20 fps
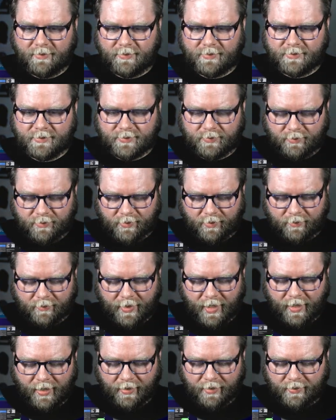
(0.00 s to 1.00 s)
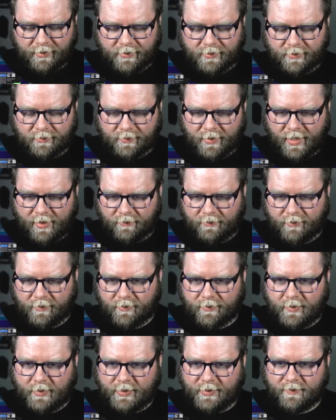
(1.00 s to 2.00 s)
So we go back, do that real
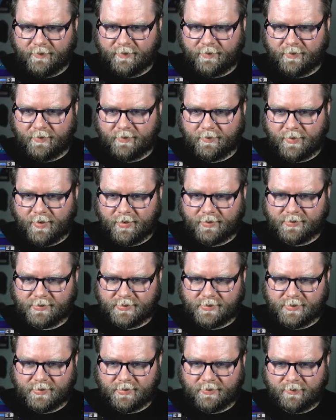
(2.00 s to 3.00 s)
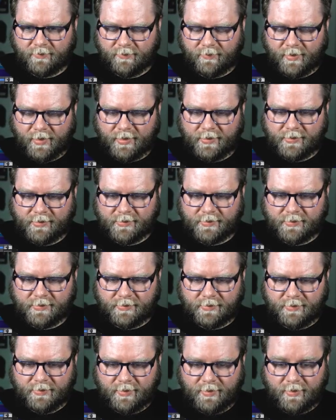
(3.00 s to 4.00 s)
quick. Policy write
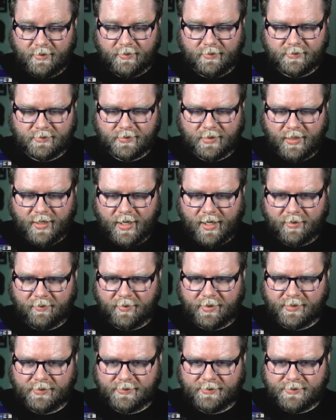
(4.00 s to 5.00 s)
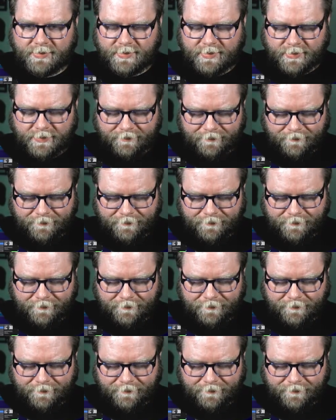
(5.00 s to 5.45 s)
the admins.